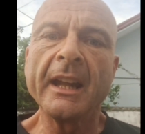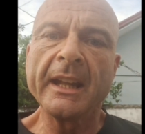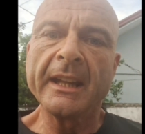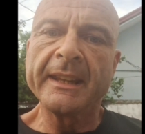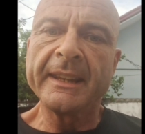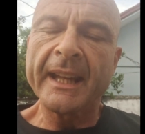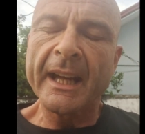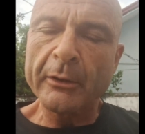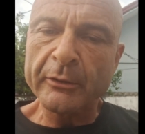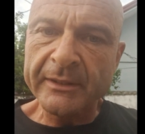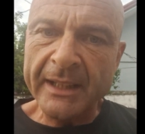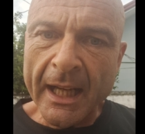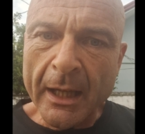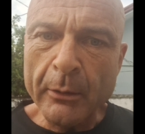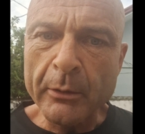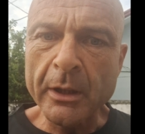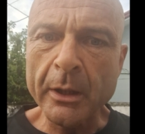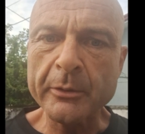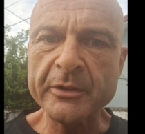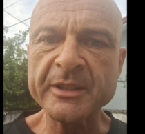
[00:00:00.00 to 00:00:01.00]
Now,
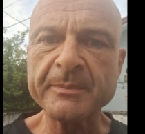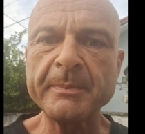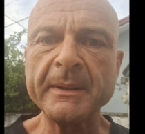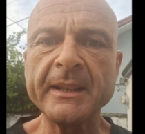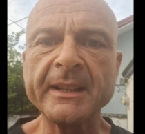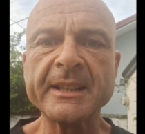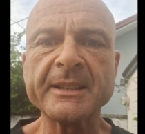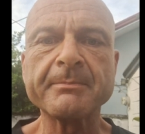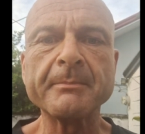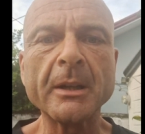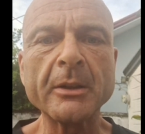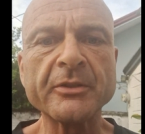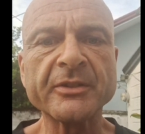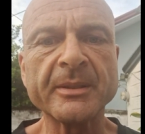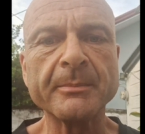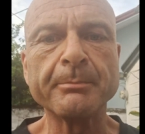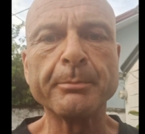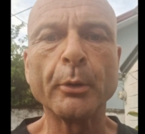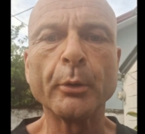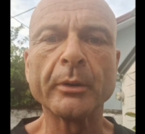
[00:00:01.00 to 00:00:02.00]
download speed is most
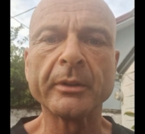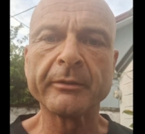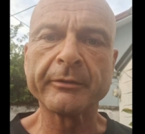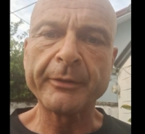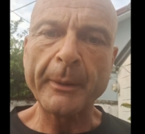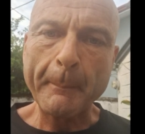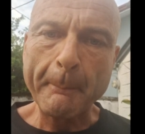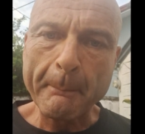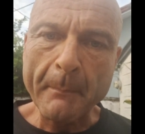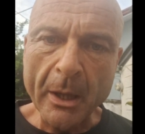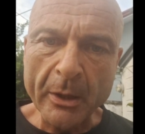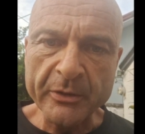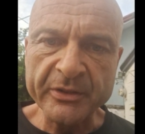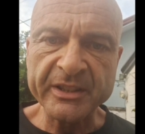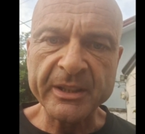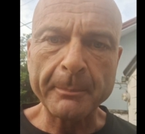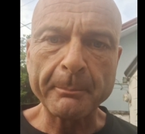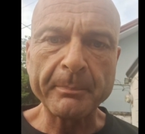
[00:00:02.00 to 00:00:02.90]
important for most